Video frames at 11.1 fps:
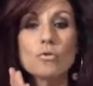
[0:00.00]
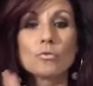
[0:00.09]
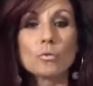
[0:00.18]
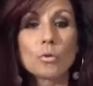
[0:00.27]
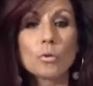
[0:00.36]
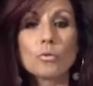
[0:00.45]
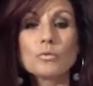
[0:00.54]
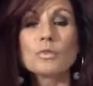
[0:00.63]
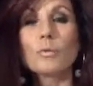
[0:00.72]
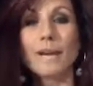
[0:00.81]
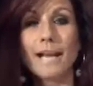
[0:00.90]

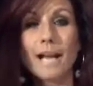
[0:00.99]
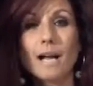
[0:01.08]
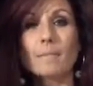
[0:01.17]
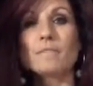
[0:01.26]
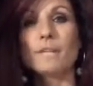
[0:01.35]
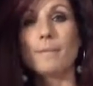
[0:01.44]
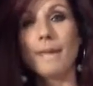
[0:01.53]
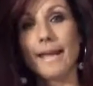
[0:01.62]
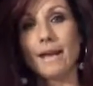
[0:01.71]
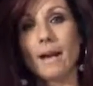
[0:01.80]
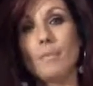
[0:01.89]
rules when it comes to
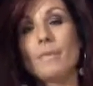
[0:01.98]
makeup.